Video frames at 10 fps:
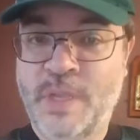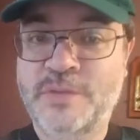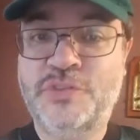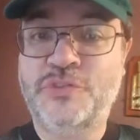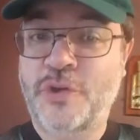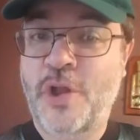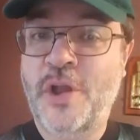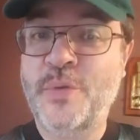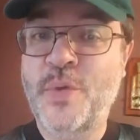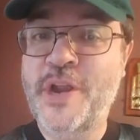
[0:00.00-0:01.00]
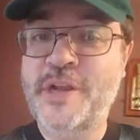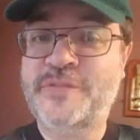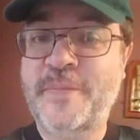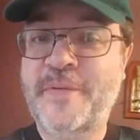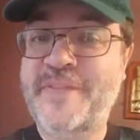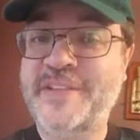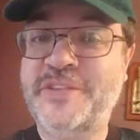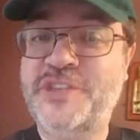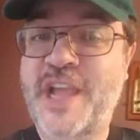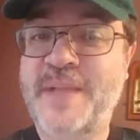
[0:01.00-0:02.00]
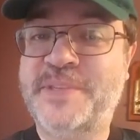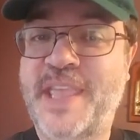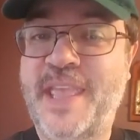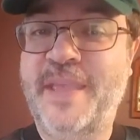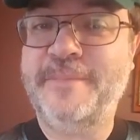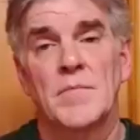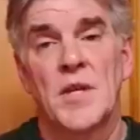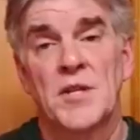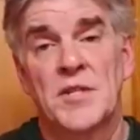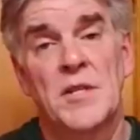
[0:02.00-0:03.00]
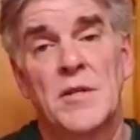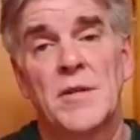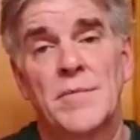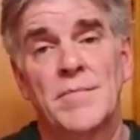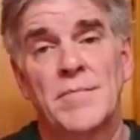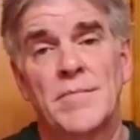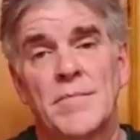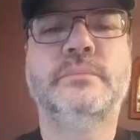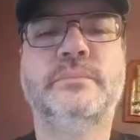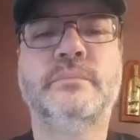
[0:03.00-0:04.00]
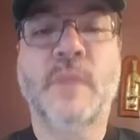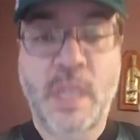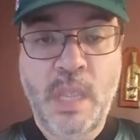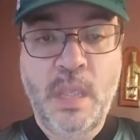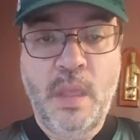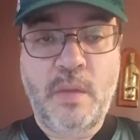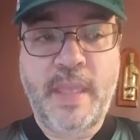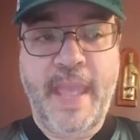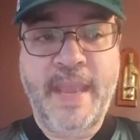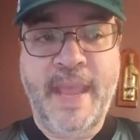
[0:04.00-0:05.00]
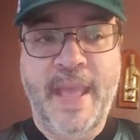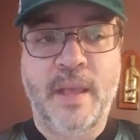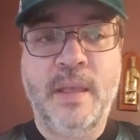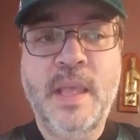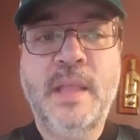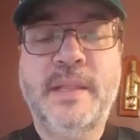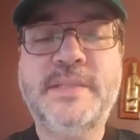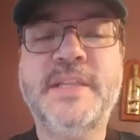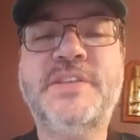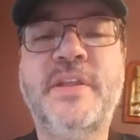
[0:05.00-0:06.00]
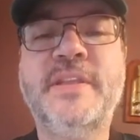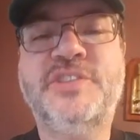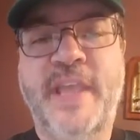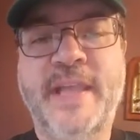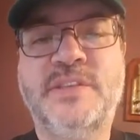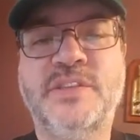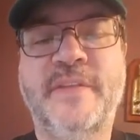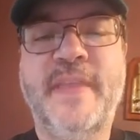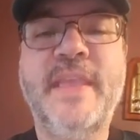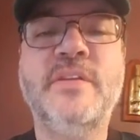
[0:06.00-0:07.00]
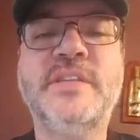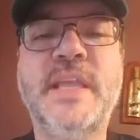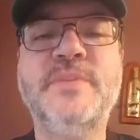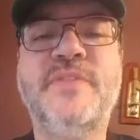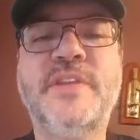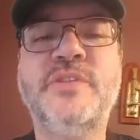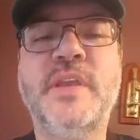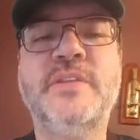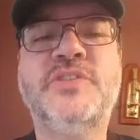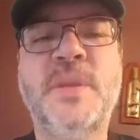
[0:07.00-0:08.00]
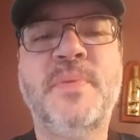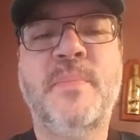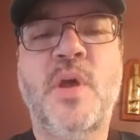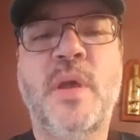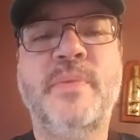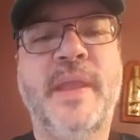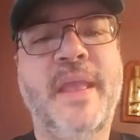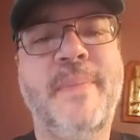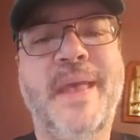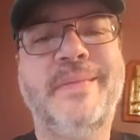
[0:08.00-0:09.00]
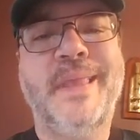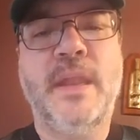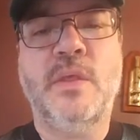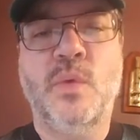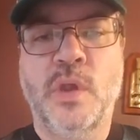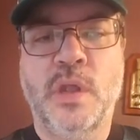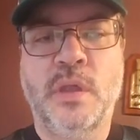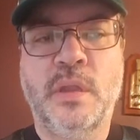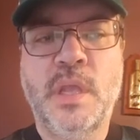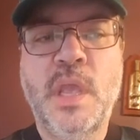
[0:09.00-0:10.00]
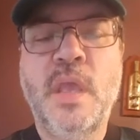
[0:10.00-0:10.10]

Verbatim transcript: Strong words from Professor Chomsky. Indeed. Okay, now, let's consider the chances of either team's victory in the Super Bowl bringing about the end of the world.